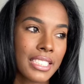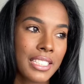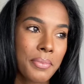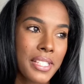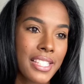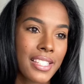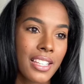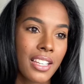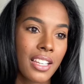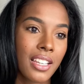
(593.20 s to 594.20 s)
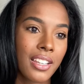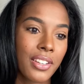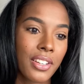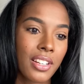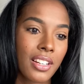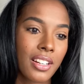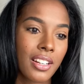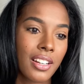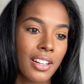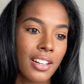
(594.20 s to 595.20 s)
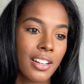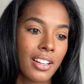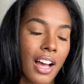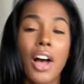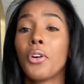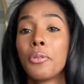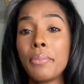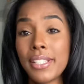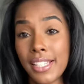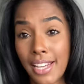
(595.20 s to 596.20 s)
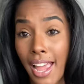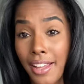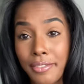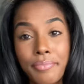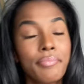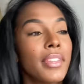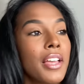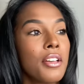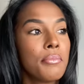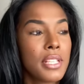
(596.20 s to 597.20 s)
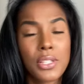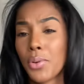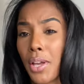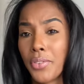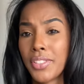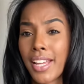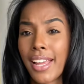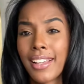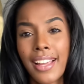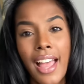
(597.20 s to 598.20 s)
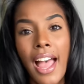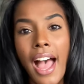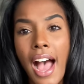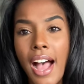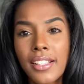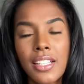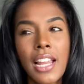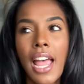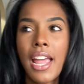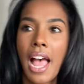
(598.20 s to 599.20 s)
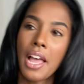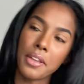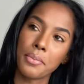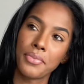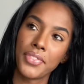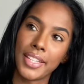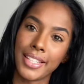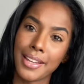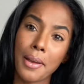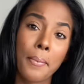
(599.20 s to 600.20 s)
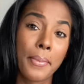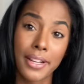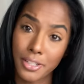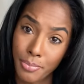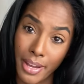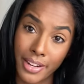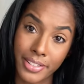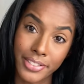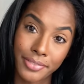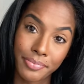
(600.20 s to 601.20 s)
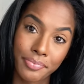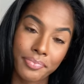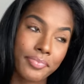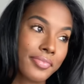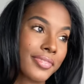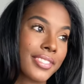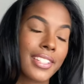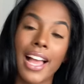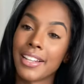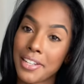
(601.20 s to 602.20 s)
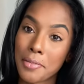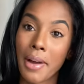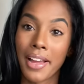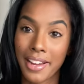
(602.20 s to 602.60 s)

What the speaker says: Let me see. Oh, but today, mental health check. Today I am feeling much better. I did my